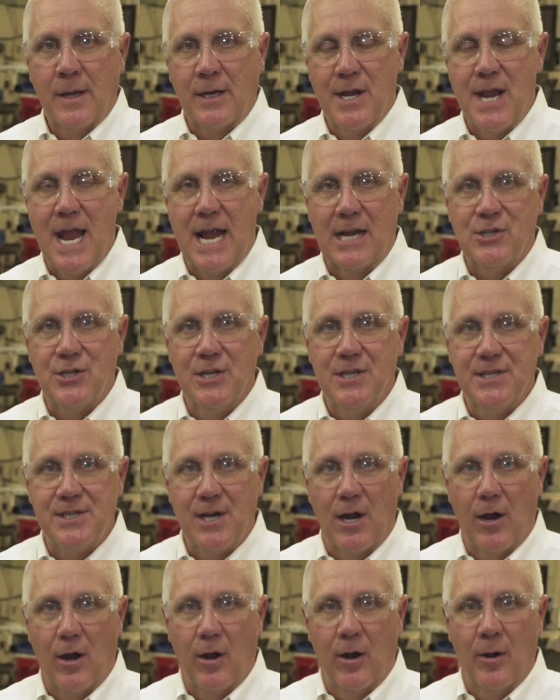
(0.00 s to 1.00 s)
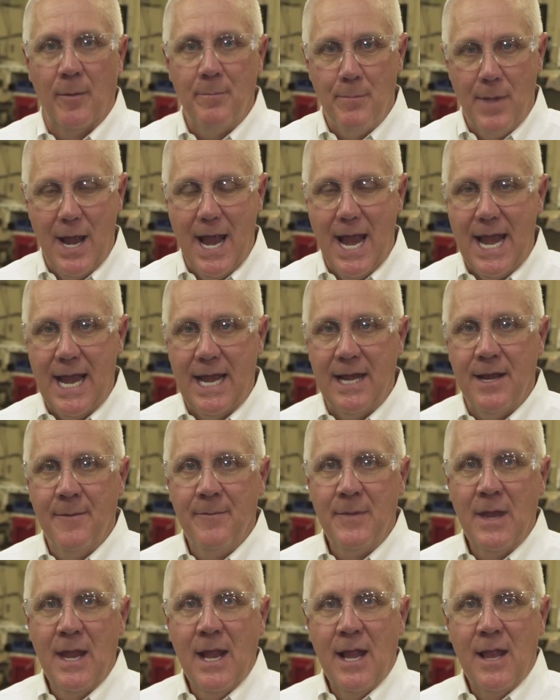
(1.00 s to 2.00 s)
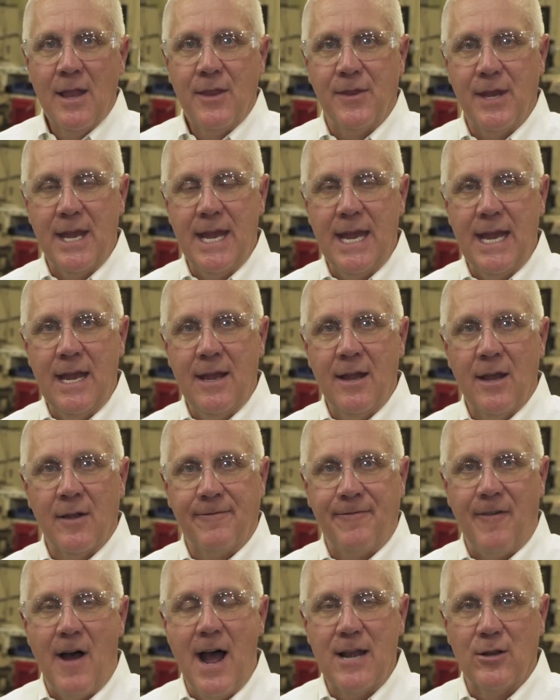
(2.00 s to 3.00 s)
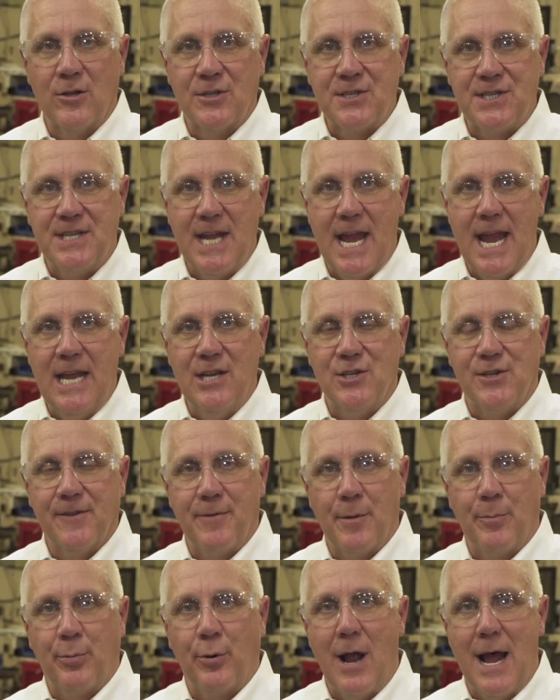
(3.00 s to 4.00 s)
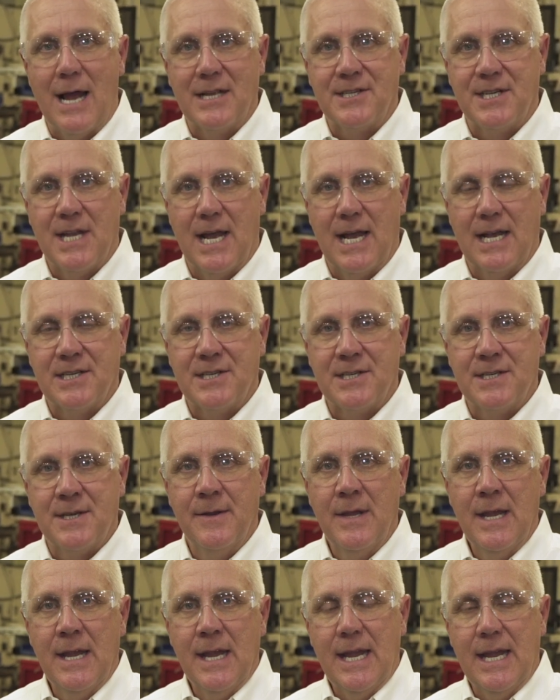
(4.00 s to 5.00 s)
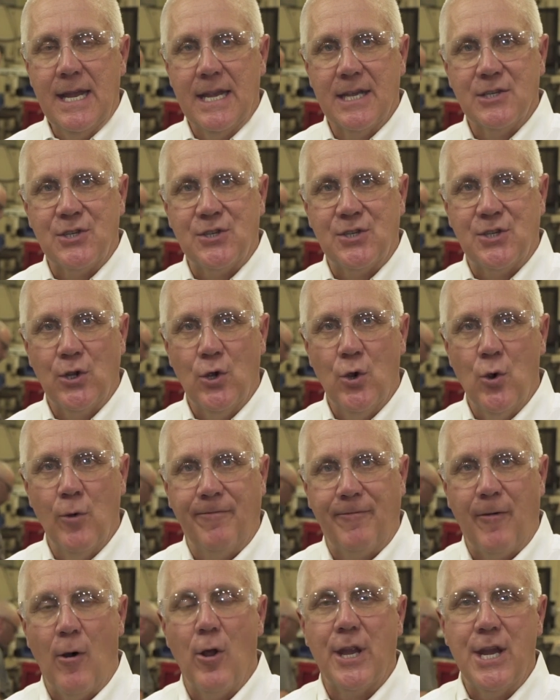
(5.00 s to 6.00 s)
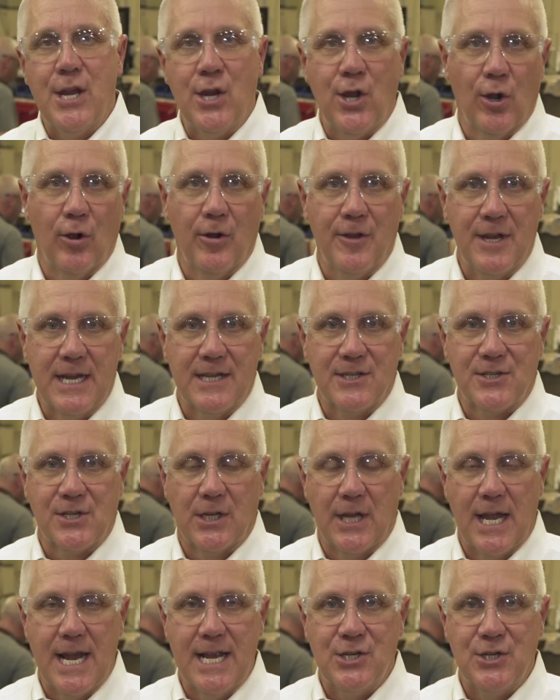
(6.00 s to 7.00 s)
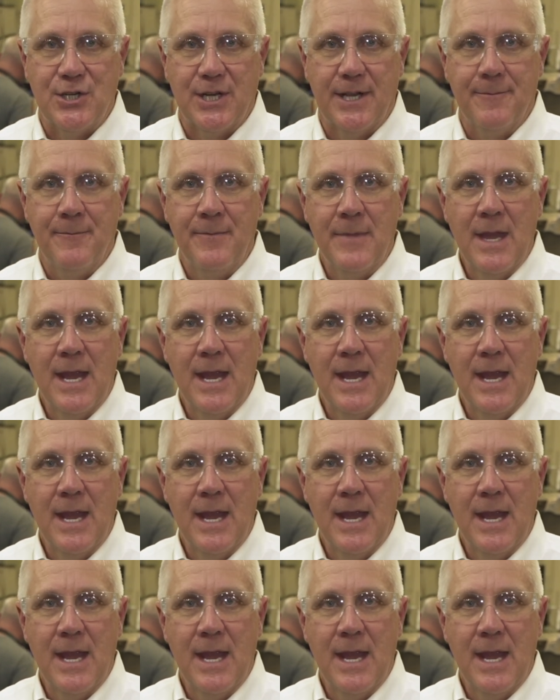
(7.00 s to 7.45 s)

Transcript: connections are made, the final stage of the process is to fully cure the insulation,